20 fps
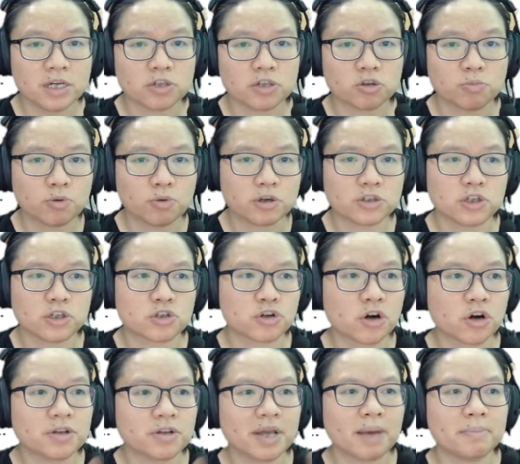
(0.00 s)
So
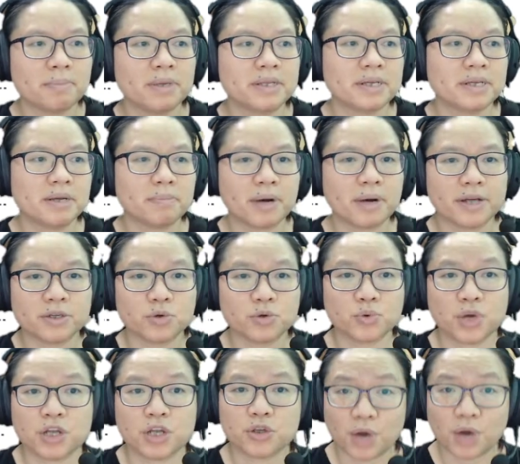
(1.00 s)
positron emitted by the
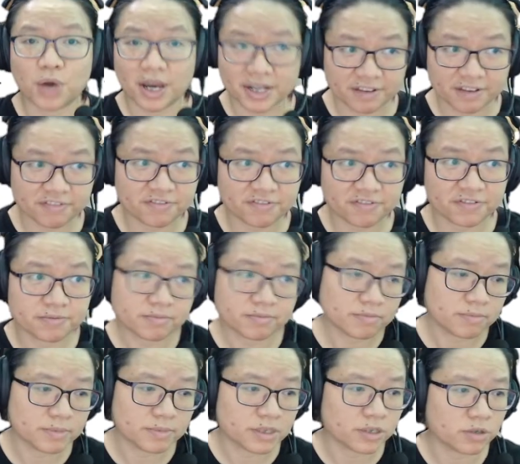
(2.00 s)
radioactive
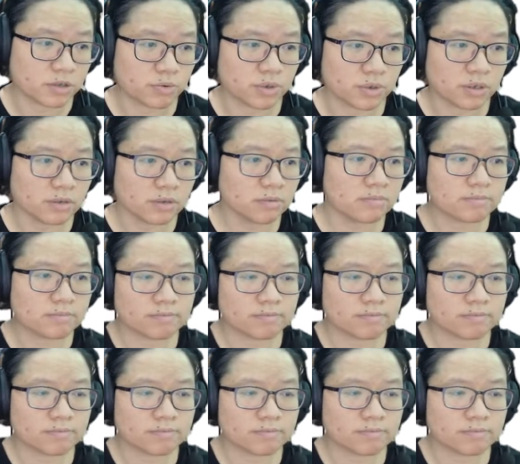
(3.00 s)
material